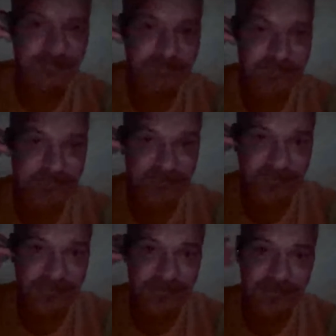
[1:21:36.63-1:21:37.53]
you're
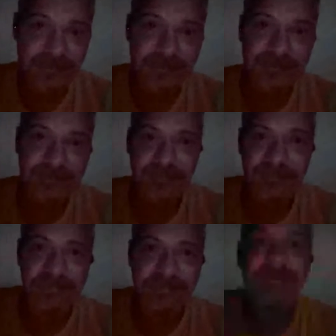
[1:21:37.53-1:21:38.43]
warrior
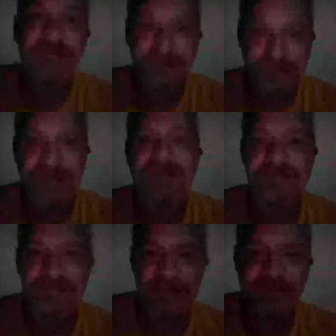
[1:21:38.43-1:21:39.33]
for the truth.
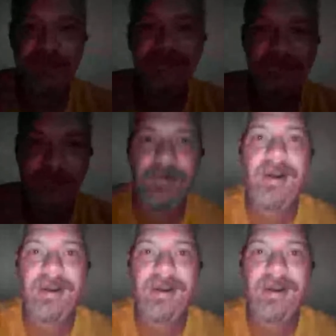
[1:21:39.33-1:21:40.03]
So that's for